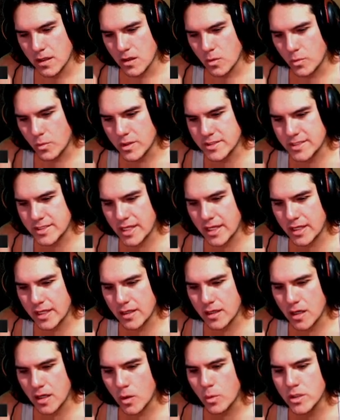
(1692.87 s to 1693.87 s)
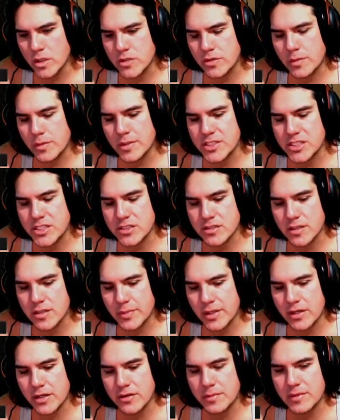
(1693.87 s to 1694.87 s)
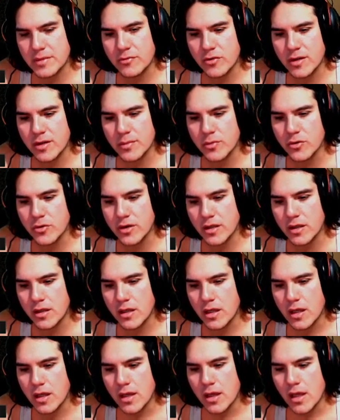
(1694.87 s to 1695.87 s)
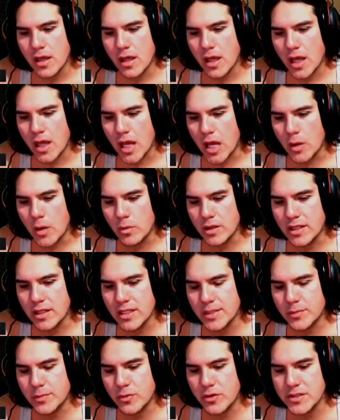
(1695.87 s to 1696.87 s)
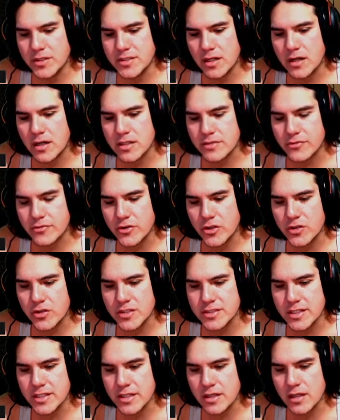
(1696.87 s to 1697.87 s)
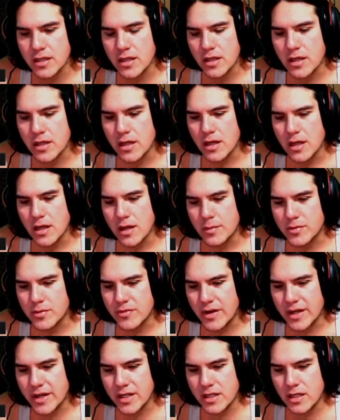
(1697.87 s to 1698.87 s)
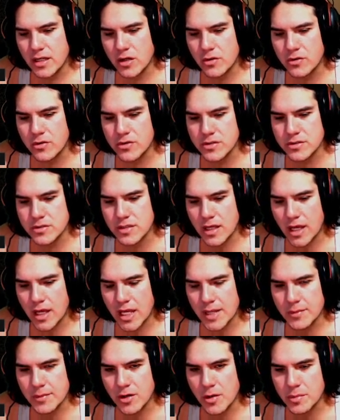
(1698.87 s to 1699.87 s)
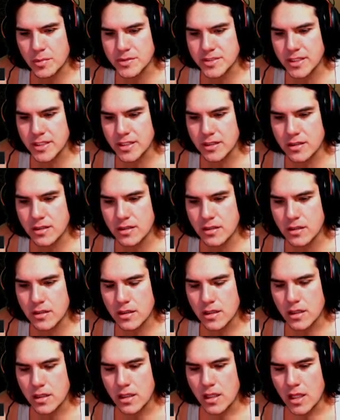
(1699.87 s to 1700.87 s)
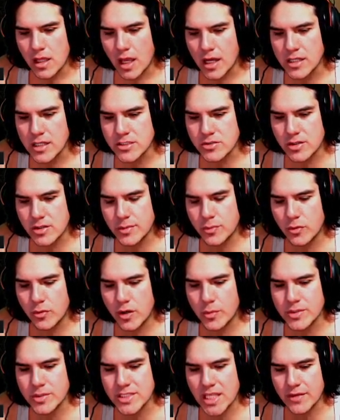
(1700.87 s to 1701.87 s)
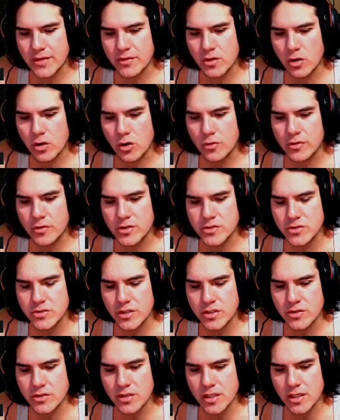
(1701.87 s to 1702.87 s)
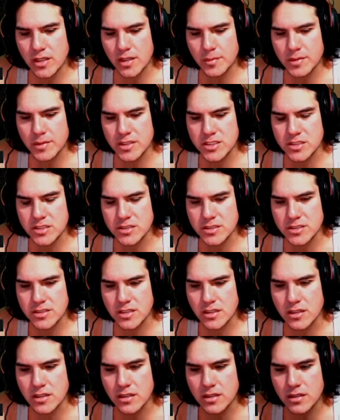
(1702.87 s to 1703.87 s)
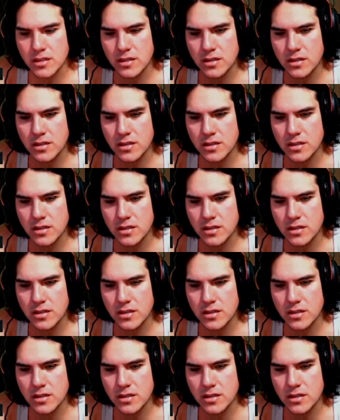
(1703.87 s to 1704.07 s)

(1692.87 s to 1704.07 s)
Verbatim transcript: One day, a wandering magician appeared before the boy. I will heal the boy's heart for you, he said. Provided, of course, I am compensated. And so the boy was given over to, into the magician's care.